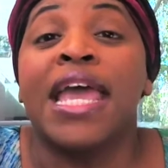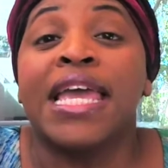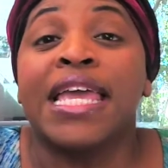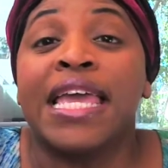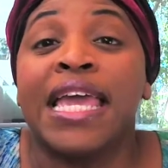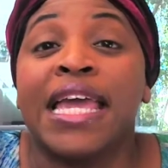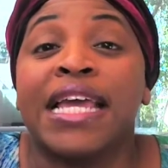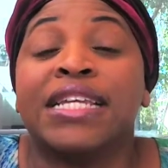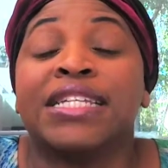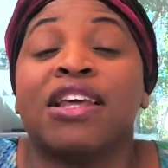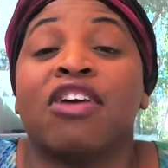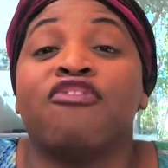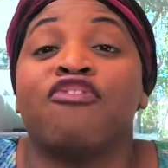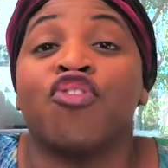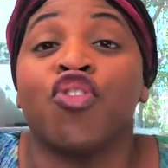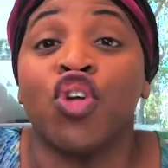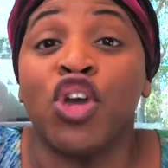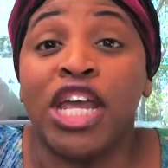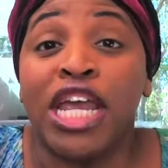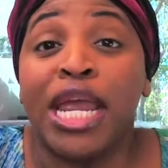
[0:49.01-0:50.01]
get
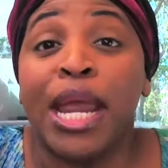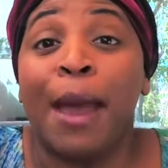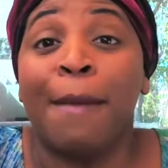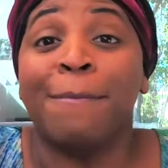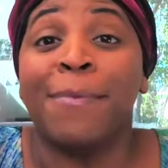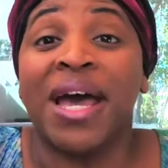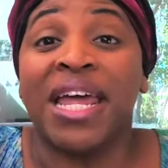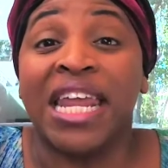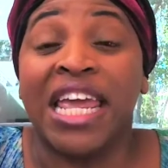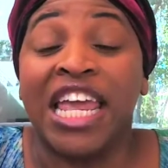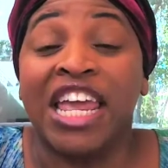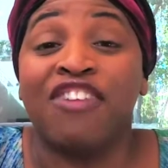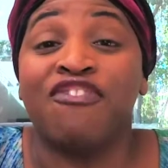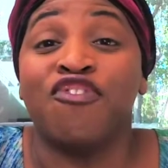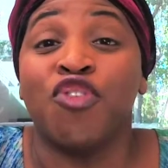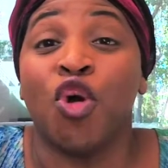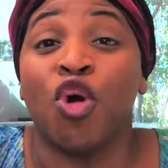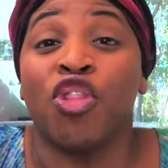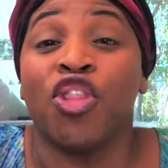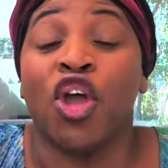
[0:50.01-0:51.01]
free money
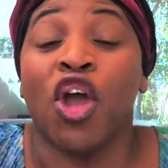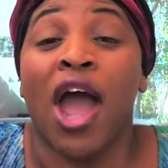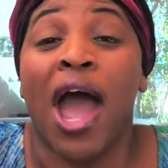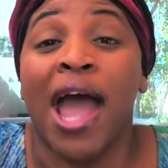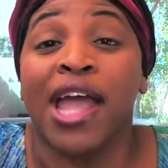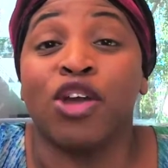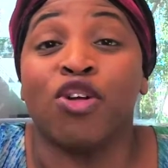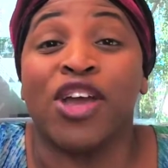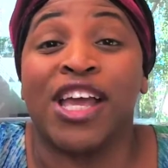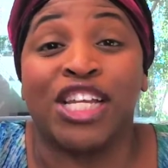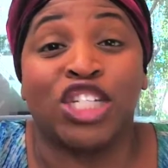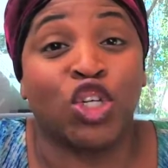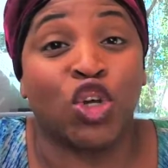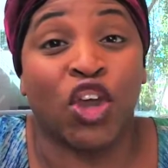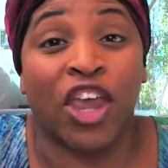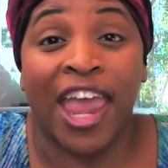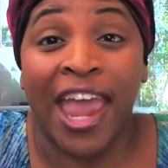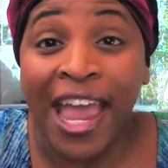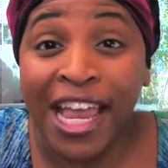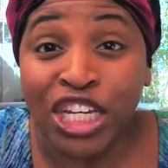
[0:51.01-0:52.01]
for their higher
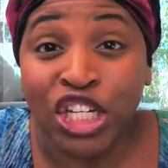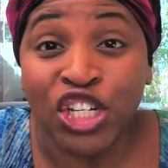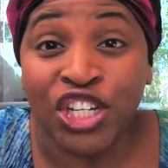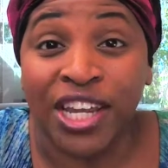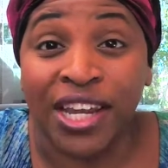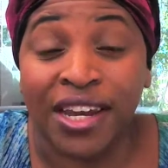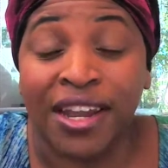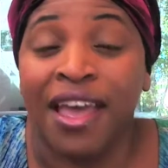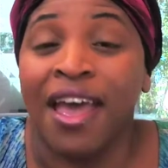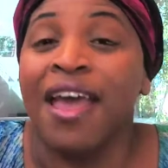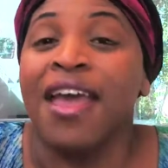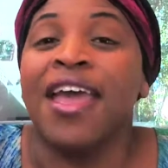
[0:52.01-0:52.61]
education.